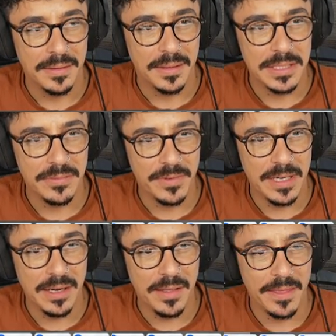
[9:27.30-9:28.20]
I don't
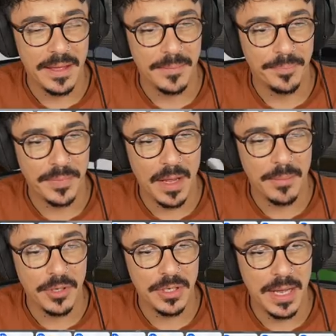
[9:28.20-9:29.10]
really like that.
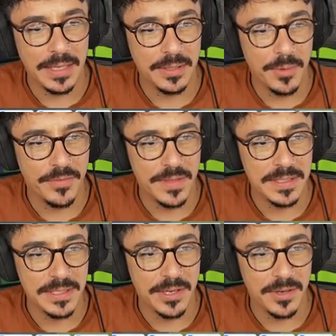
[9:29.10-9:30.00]
I'm going to add them over this
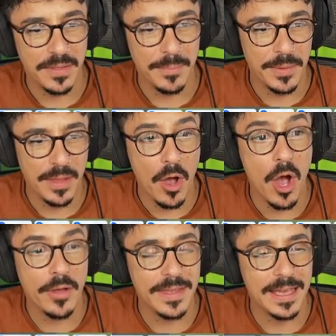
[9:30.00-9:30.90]
side, I think. But the,
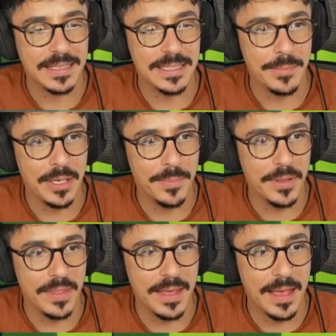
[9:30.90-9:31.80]
oh, yeah, because then we can
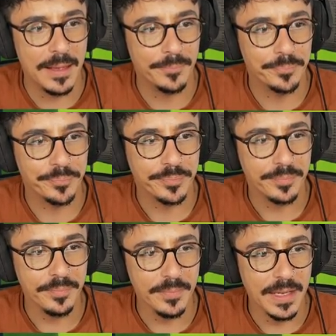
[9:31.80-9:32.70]
put the... Uh,
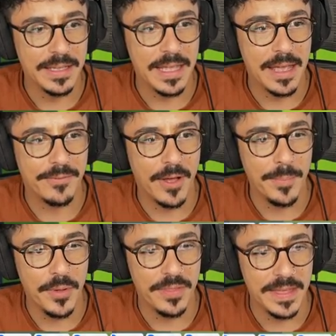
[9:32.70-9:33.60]
yeah, if I
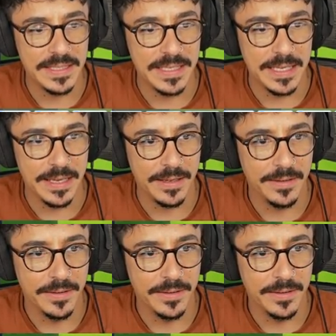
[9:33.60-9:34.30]
put these here.